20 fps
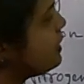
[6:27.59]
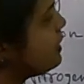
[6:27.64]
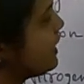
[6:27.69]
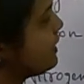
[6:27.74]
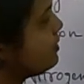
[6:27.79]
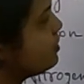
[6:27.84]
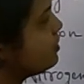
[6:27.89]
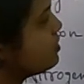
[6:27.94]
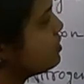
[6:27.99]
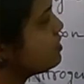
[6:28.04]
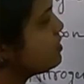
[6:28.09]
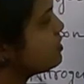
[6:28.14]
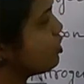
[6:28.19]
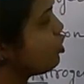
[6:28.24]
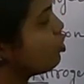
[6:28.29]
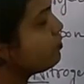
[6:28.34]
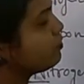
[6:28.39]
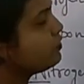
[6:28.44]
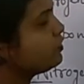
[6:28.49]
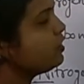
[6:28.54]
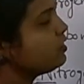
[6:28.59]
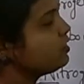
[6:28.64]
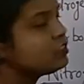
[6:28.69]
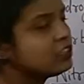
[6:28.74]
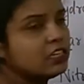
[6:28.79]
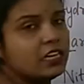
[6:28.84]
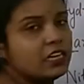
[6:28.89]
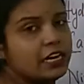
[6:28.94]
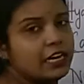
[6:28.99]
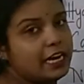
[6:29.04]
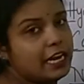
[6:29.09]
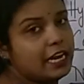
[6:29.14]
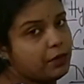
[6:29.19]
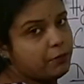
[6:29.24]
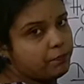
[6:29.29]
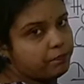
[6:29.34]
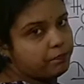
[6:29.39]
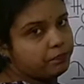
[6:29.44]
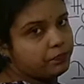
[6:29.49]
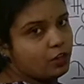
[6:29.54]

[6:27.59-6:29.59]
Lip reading: letters of the name